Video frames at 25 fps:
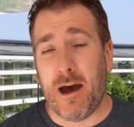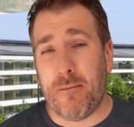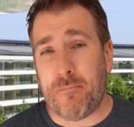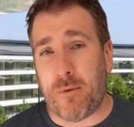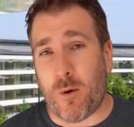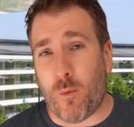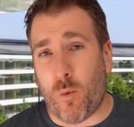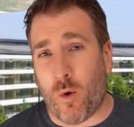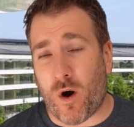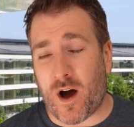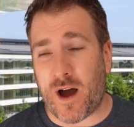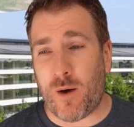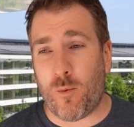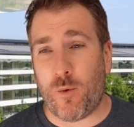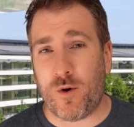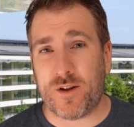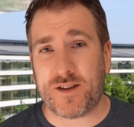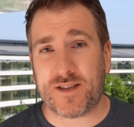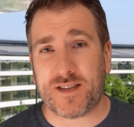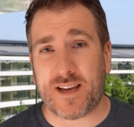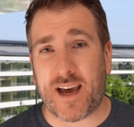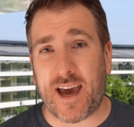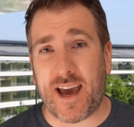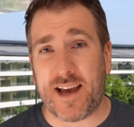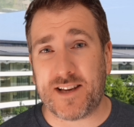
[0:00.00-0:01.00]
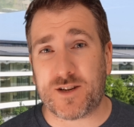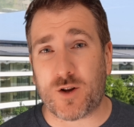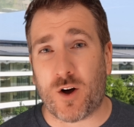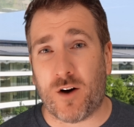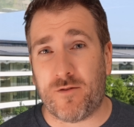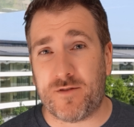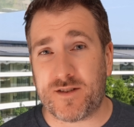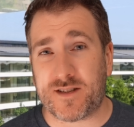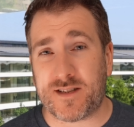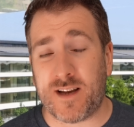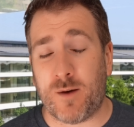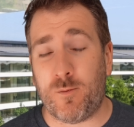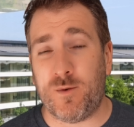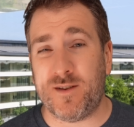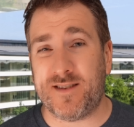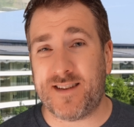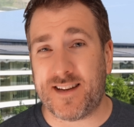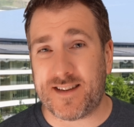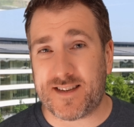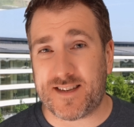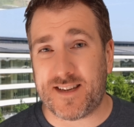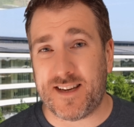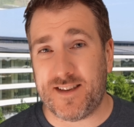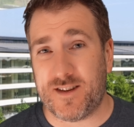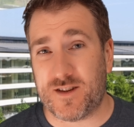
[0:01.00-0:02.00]
But what I would say is, obviously, we
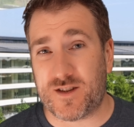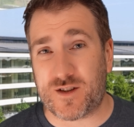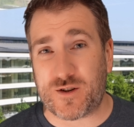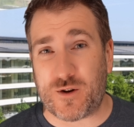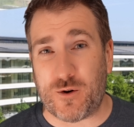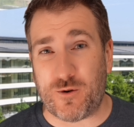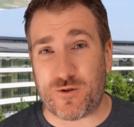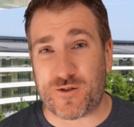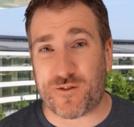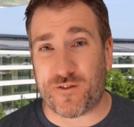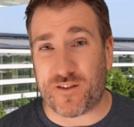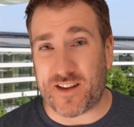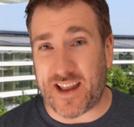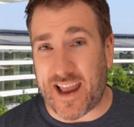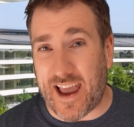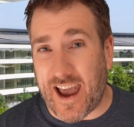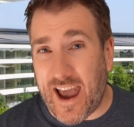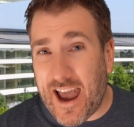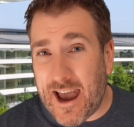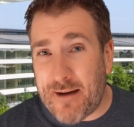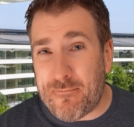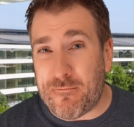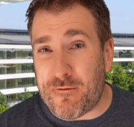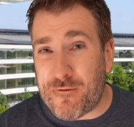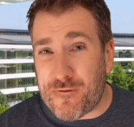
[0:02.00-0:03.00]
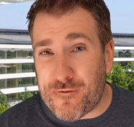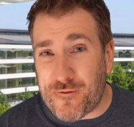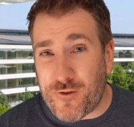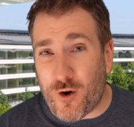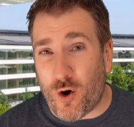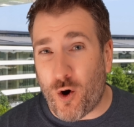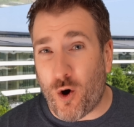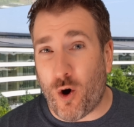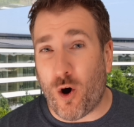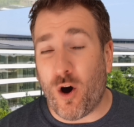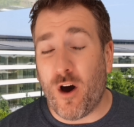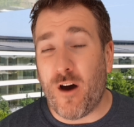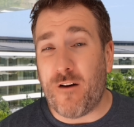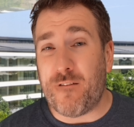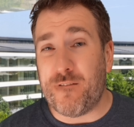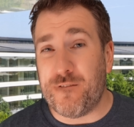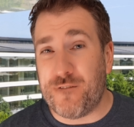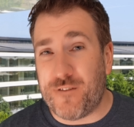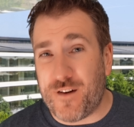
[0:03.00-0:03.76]
did see the scores for the M4